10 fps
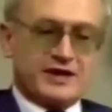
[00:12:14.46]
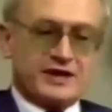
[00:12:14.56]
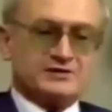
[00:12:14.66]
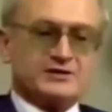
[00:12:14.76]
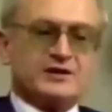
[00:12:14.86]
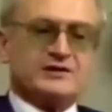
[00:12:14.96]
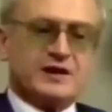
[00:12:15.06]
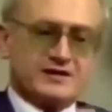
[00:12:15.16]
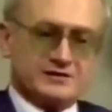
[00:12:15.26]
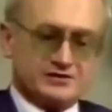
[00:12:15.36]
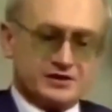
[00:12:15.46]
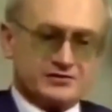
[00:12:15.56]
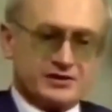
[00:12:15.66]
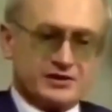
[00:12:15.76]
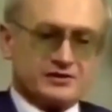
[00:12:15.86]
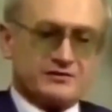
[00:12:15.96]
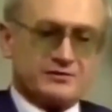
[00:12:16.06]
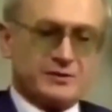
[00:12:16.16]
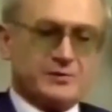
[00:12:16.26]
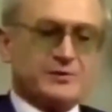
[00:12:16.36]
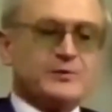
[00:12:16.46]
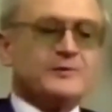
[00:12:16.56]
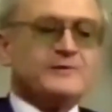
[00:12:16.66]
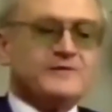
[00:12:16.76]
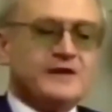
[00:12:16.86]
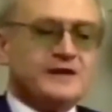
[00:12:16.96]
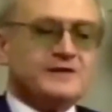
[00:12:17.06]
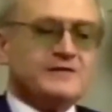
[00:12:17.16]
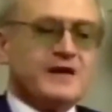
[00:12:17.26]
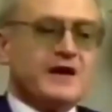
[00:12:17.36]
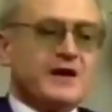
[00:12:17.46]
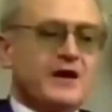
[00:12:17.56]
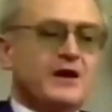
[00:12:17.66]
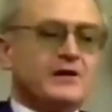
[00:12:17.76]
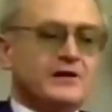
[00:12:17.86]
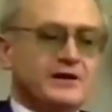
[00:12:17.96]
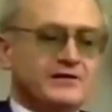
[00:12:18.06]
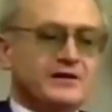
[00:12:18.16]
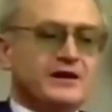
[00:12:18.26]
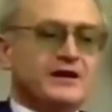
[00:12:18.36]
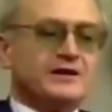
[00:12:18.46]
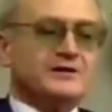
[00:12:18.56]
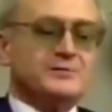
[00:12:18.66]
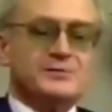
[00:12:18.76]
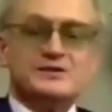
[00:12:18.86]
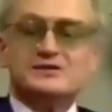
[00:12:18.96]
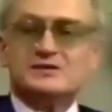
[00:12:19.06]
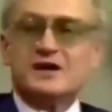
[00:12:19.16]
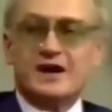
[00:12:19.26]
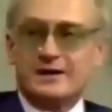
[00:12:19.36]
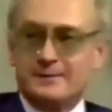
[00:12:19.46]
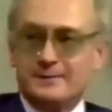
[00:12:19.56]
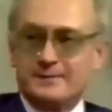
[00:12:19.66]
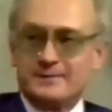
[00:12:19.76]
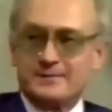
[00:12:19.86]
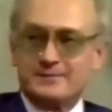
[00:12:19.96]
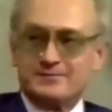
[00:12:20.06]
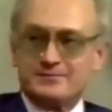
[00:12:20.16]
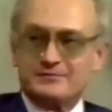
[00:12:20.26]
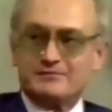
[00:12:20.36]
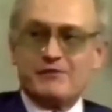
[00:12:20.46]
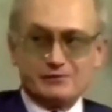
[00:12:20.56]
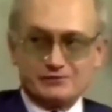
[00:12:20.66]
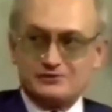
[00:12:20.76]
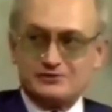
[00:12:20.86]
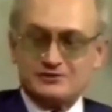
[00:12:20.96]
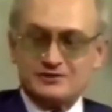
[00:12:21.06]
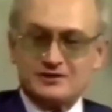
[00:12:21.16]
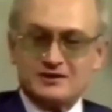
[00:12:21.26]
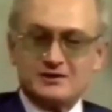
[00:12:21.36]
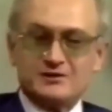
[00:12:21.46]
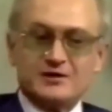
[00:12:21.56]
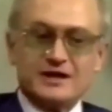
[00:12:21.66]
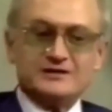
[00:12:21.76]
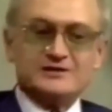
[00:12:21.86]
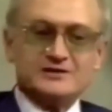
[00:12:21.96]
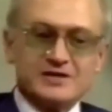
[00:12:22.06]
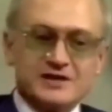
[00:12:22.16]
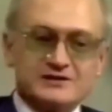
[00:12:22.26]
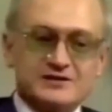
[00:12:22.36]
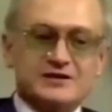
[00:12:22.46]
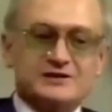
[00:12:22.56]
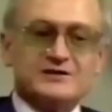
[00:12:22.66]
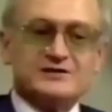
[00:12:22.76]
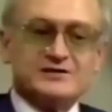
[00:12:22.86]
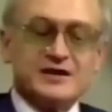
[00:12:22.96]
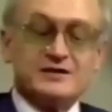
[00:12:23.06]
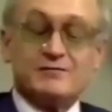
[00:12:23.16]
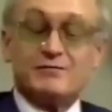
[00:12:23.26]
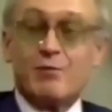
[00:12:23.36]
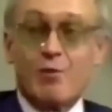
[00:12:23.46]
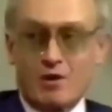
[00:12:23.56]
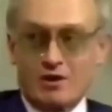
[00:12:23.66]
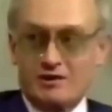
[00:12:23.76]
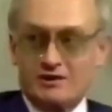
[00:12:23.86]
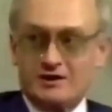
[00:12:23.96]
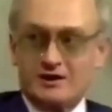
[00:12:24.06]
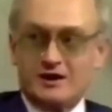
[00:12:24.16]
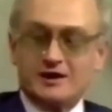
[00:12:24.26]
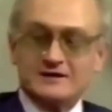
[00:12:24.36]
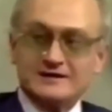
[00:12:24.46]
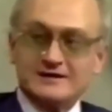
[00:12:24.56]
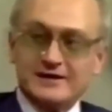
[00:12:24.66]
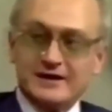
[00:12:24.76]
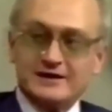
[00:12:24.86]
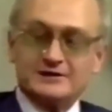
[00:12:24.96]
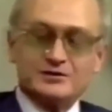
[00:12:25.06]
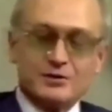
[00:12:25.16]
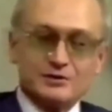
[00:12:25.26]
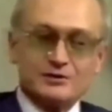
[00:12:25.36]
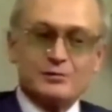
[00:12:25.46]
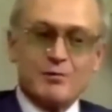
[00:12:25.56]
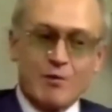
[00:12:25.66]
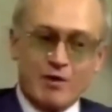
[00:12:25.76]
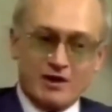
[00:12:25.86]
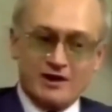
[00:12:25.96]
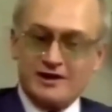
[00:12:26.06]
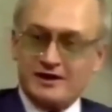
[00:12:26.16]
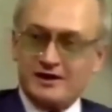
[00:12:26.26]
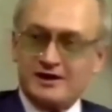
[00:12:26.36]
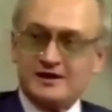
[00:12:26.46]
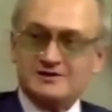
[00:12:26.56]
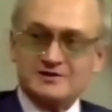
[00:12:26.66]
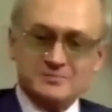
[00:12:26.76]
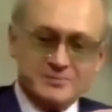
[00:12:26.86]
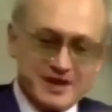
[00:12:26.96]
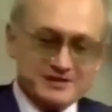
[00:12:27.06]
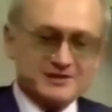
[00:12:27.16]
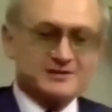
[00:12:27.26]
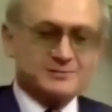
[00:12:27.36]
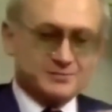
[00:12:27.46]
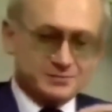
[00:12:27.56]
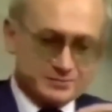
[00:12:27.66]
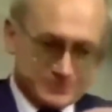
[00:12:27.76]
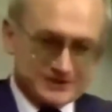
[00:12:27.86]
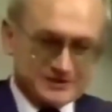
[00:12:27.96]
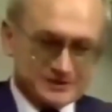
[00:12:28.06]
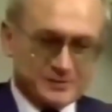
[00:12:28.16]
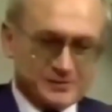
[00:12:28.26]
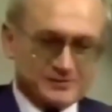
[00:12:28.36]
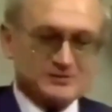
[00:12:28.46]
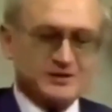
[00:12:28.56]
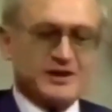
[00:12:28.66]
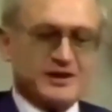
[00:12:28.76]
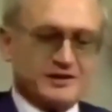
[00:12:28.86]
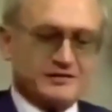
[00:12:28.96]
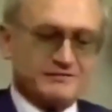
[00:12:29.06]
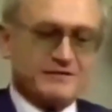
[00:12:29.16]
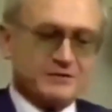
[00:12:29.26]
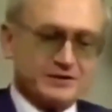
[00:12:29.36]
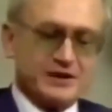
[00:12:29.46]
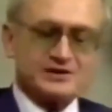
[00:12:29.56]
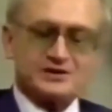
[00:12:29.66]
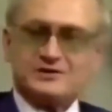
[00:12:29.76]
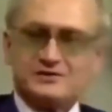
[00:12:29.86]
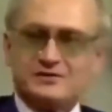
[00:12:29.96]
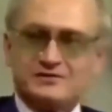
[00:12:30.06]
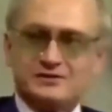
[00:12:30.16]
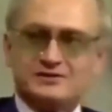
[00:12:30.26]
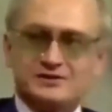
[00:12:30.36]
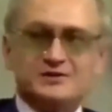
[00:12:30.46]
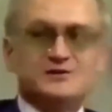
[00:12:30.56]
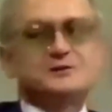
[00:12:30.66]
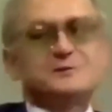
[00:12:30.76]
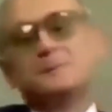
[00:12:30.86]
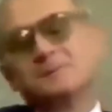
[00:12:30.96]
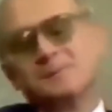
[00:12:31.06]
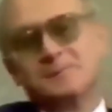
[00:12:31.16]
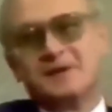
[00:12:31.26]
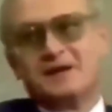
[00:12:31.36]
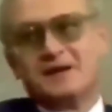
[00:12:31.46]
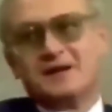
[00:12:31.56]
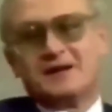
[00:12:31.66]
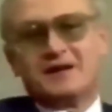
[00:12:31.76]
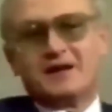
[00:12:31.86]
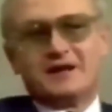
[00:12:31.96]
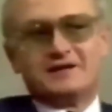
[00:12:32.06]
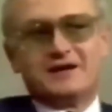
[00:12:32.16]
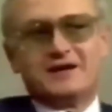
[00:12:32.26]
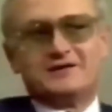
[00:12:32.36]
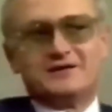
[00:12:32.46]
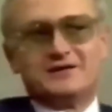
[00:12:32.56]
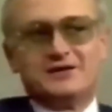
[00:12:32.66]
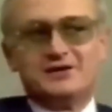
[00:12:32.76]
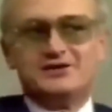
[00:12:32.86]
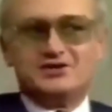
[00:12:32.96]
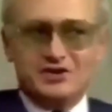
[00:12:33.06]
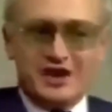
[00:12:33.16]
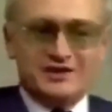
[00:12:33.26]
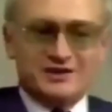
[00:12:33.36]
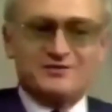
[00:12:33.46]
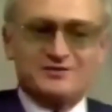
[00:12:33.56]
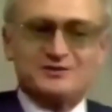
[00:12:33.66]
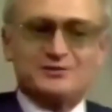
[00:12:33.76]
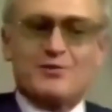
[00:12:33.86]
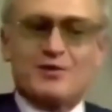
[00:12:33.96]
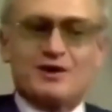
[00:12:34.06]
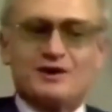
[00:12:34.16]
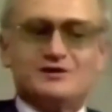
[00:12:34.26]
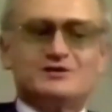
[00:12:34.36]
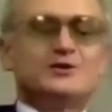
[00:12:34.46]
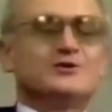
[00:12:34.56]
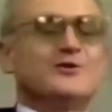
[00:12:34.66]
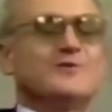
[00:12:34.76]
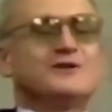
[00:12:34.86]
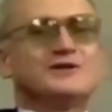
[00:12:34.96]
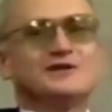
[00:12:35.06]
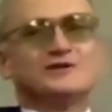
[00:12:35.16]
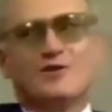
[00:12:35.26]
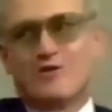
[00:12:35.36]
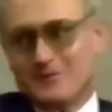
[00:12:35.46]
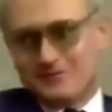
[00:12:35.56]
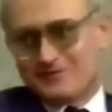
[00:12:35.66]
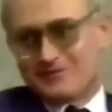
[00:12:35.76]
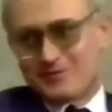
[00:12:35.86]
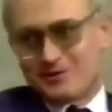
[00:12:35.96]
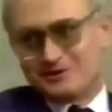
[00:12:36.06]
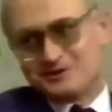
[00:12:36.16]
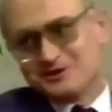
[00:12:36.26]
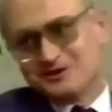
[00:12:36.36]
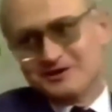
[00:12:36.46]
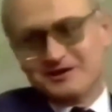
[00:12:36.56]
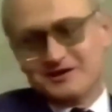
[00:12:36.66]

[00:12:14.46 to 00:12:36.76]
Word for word: trains another generation of people who think they are living at a peacetime. False. United States is in the state of war. Undeclared total war against the basic principles and the foundations of, of this system. And, and the initiator of this war is not Comrade Andropov, of course.